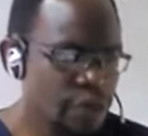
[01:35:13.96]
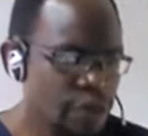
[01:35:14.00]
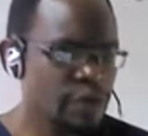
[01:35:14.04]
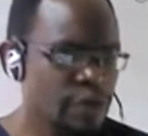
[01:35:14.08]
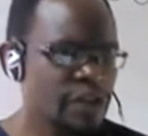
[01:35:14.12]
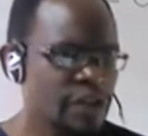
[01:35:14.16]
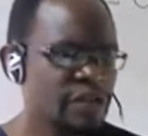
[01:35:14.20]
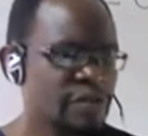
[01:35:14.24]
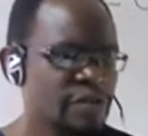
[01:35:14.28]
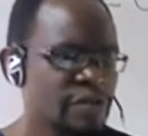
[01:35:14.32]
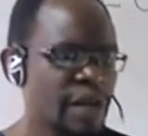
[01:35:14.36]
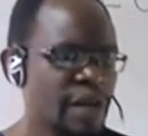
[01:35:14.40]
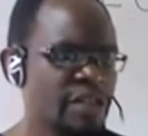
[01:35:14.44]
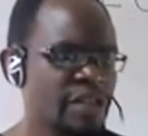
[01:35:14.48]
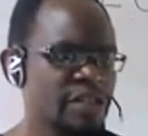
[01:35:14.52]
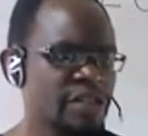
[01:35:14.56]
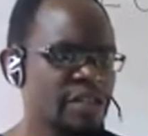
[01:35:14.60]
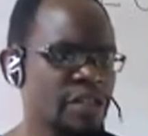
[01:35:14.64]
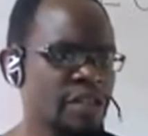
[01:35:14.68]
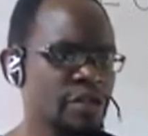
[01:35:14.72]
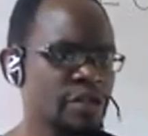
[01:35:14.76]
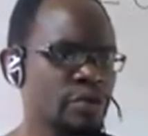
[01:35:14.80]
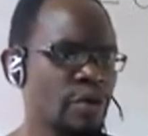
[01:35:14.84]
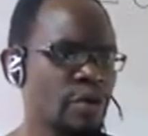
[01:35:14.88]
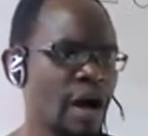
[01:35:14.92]
these
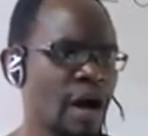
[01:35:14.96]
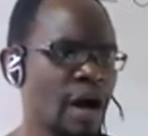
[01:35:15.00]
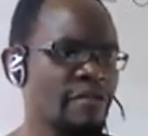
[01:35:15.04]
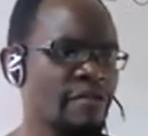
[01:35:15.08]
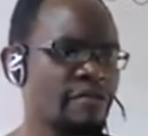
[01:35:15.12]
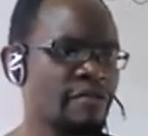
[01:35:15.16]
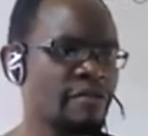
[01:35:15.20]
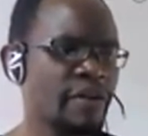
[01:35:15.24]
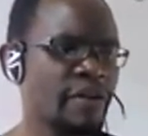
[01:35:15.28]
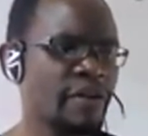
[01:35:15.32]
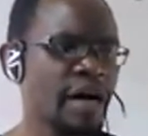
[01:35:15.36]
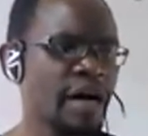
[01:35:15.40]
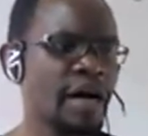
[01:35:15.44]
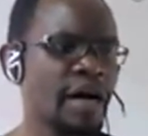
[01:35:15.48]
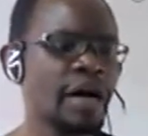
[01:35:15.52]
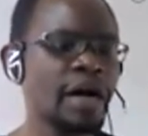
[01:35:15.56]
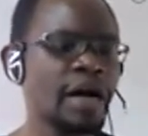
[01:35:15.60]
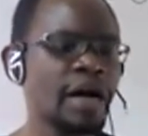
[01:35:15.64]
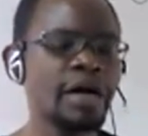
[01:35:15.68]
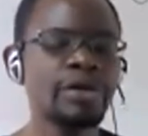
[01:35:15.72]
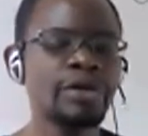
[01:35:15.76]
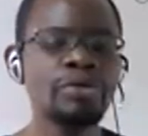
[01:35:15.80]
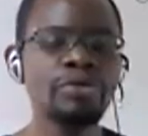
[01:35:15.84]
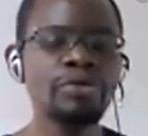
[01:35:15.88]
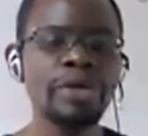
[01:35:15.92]
patients who have
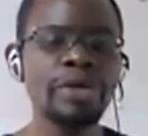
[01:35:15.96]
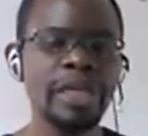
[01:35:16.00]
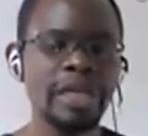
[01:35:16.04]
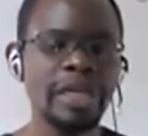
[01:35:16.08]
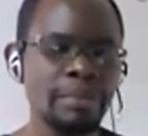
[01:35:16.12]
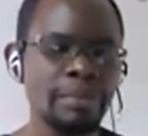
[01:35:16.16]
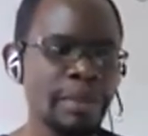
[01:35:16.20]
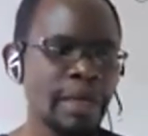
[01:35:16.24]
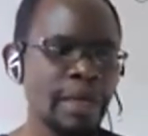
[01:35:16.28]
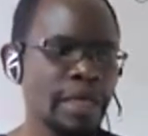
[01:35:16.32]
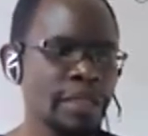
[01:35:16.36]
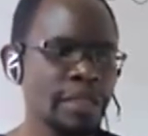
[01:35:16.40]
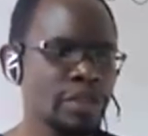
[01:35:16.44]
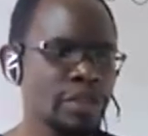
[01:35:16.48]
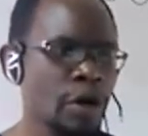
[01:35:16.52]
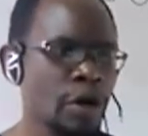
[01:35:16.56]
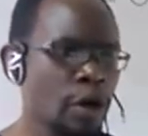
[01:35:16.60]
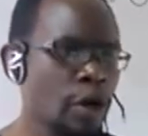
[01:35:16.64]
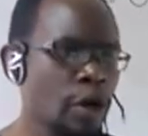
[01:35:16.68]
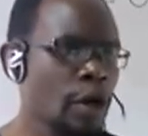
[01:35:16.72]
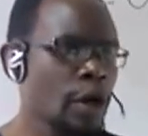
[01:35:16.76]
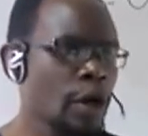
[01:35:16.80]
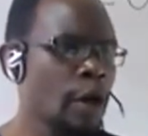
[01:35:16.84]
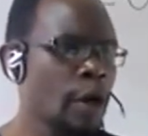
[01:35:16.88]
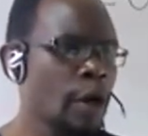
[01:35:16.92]
leukemia.
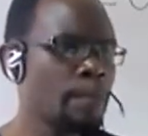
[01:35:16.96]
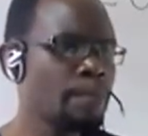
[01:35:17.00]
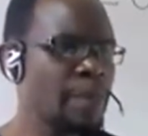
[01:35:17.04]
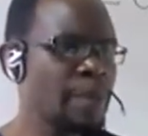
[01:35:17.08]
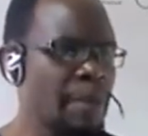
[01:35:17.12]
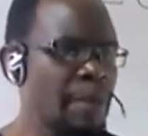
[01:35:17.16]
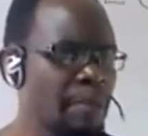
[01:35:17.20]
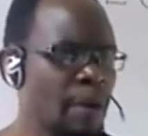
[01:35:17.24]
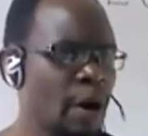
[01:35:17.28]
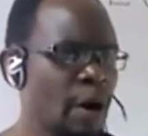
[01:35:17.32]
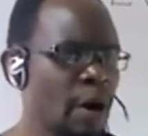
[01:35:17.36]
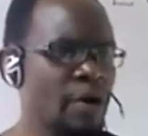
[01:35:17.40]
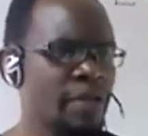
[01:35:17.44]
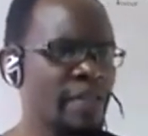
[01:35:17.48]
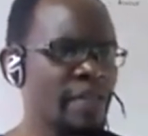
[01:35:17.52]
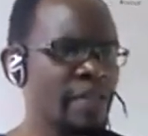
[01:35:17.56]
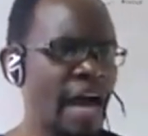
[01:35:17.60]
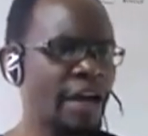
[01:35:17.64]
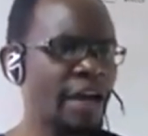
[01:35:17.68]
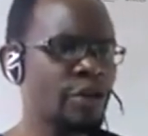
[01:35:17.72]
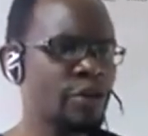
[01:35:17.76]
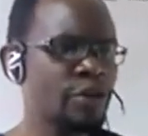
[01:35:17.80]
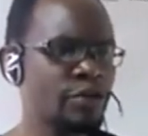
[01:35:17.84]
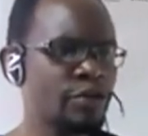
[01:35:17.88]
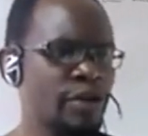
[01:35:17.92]
So people with
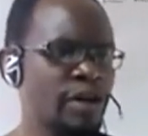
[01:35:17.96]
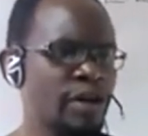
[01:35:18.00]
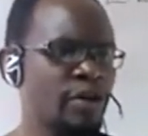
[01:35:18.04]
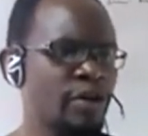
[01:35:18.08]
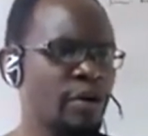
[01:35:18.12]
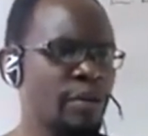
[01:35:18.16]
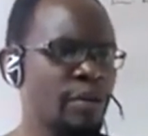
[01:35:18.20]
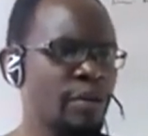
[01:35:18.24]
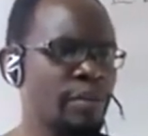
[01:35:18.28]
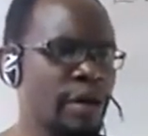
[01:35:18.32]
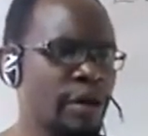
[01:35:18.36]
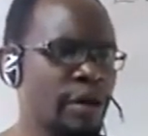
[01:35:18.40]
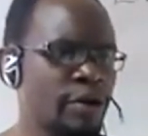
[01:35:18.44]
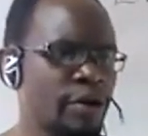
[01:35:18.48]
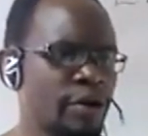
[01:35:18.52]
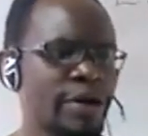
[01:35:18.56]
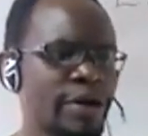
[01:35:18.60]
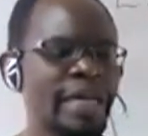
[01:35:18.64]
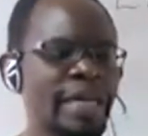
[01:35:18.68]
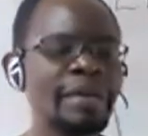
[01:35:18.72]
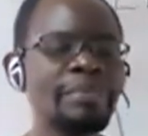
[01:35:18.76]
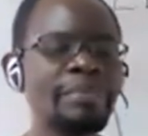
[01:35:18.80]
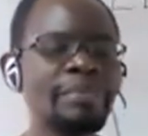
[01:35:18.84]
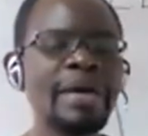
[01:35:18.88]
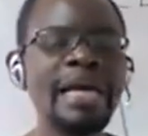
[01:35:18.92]
acute
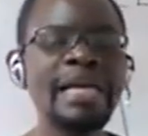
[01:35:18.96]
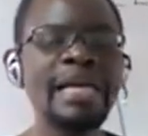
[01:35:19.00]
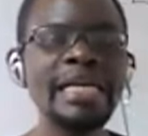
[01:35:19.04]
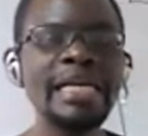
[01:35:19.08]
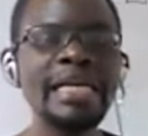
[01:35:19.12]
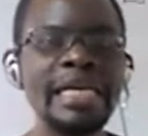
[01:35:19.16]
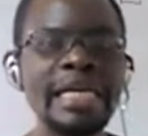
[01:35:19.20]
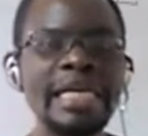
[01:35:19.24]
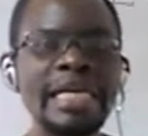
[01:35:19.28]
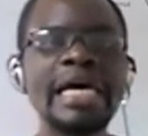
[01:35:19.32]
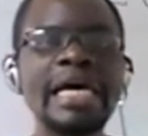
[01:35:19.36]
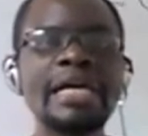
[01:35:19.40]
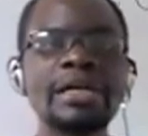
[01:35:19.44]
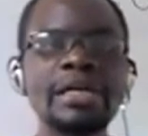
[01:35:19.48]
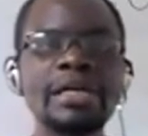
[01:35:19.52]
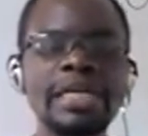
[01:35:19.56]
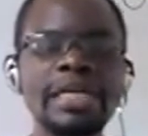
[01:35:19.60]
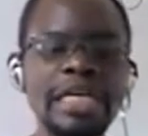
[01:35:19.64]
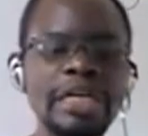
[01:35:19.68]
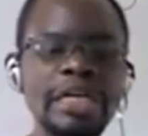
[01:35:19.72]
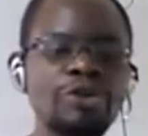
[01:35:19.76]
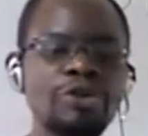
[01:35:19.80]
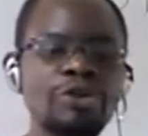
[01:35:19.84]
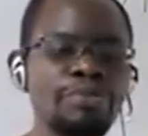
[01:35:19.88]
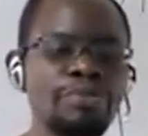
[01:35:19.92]
leukemia need
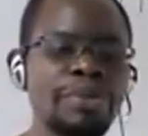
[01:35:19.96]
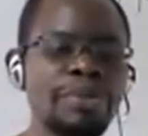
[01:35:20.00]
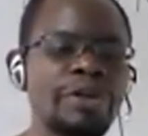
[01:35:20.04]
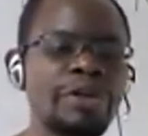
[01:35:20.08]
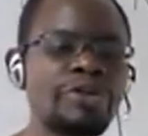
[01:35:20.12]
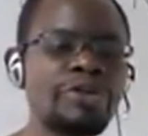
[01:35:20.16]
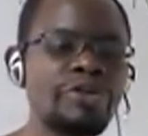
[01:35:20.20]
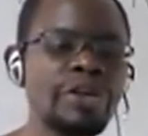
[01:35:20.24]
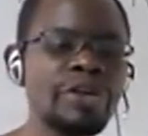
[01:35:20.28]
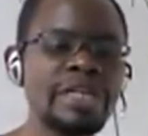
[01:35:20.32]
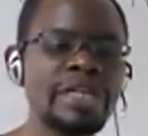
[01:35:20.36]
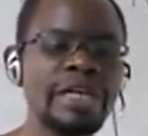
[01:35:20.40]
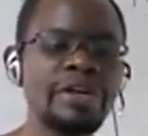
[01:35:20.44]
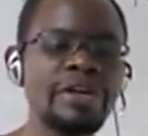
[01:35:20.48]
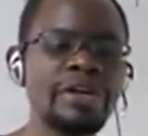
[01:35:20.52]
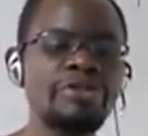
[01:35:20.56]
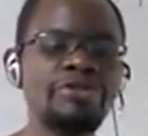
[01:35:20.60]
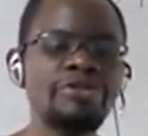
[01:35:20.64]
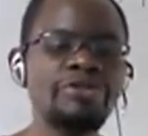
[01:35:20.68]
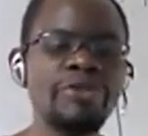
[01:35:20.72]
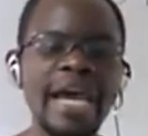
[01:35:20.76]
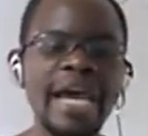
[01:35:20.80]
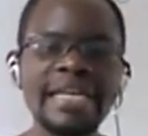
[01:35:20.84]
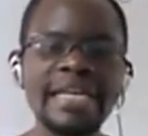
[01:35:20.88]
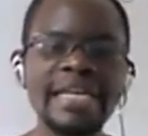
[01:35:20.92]
to be treated
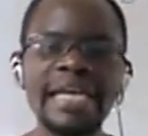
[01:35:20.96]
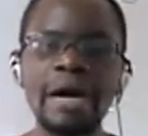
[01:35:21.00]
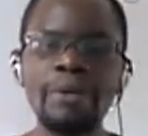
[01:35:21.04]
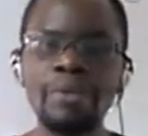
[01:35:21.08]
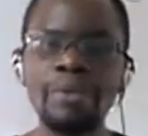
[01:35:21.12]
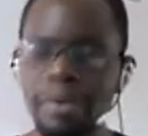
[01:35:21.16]
right away